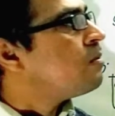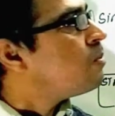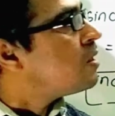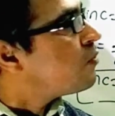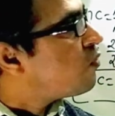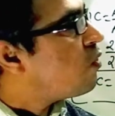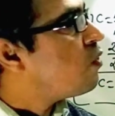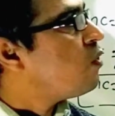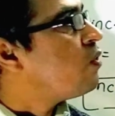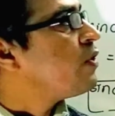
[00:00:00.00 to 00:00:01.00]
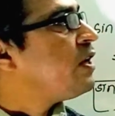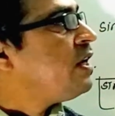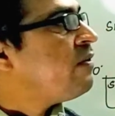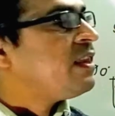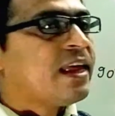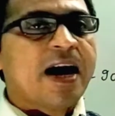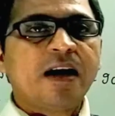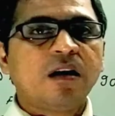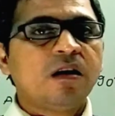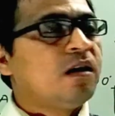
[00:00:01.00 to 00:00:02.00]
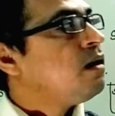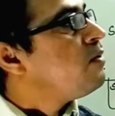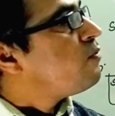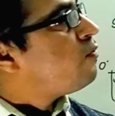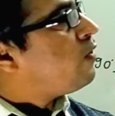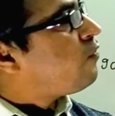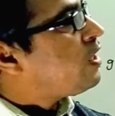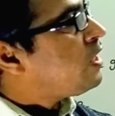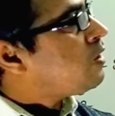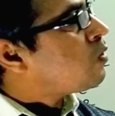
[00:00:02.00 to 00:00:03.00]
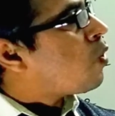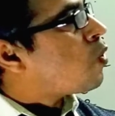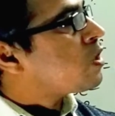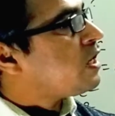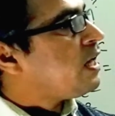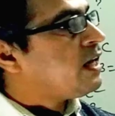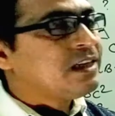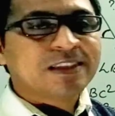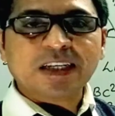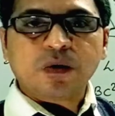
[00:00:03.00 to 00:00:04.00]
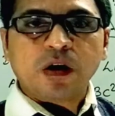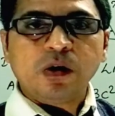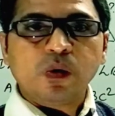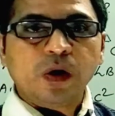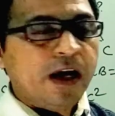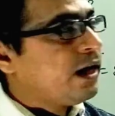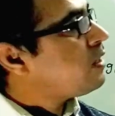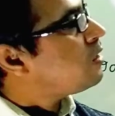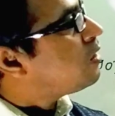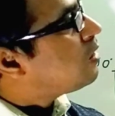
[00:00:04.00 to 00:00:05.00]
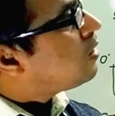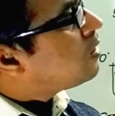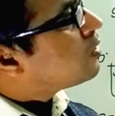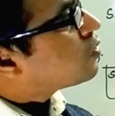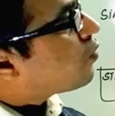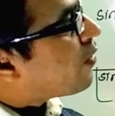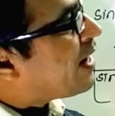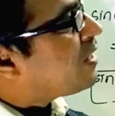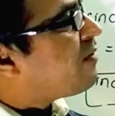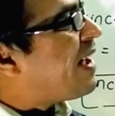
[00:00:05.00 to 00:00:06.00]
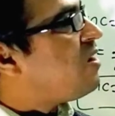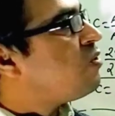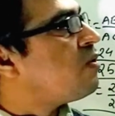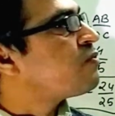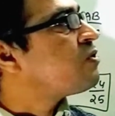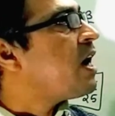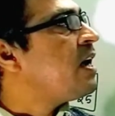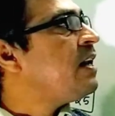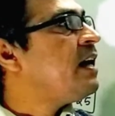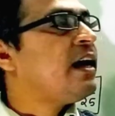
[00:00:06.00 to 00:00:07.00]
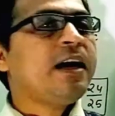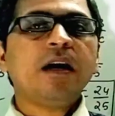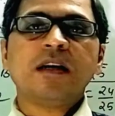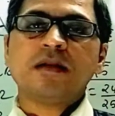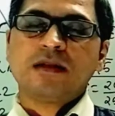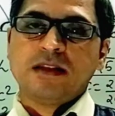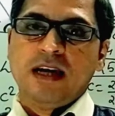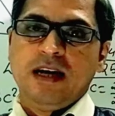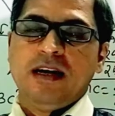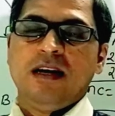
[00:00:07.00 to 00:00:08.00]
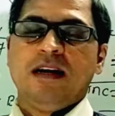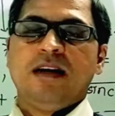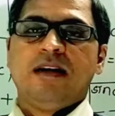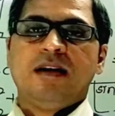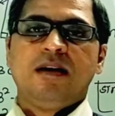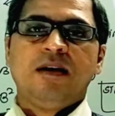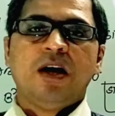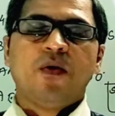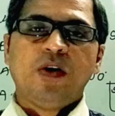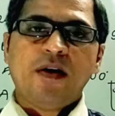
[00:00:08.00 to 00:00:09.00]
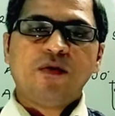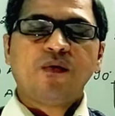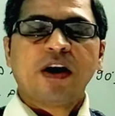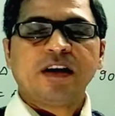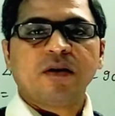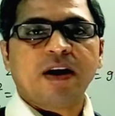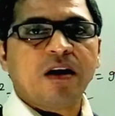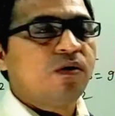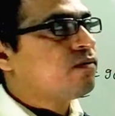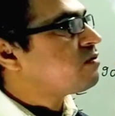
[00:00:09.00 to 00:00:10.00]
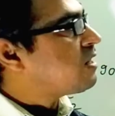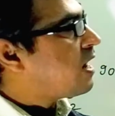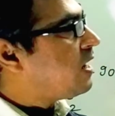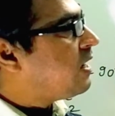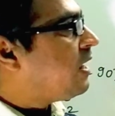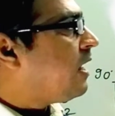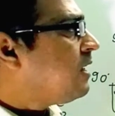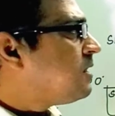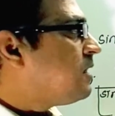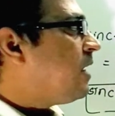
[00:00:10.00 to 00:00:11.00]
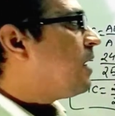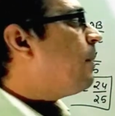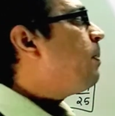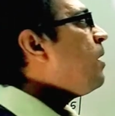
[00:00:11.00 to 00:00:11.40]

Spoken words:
number 4. Given that 15 cot A is equal to 8, so find the value of sin A and sec A. We have to find the value of sin A and sec A.